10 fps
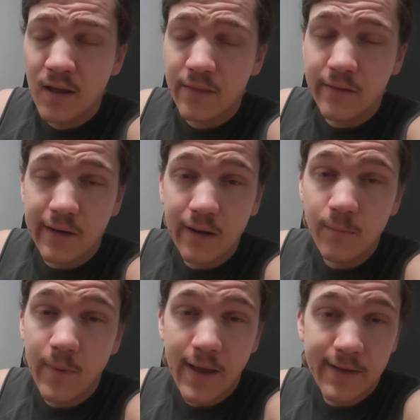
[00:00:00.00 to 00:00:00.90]
and then
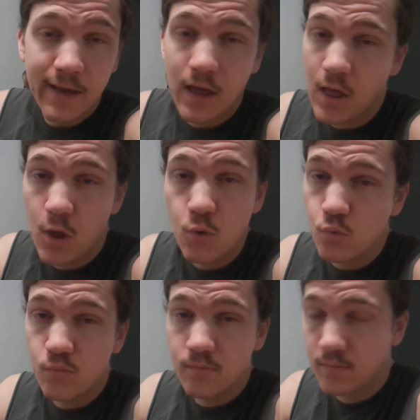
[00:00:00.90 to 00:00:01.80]
head back
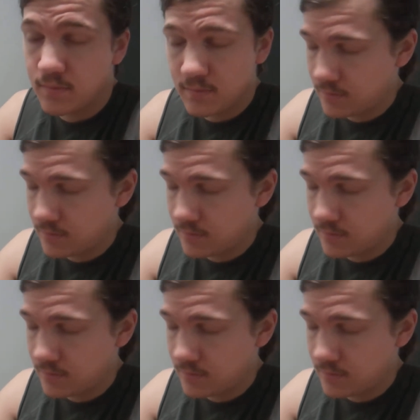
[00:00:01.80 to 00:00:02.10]
home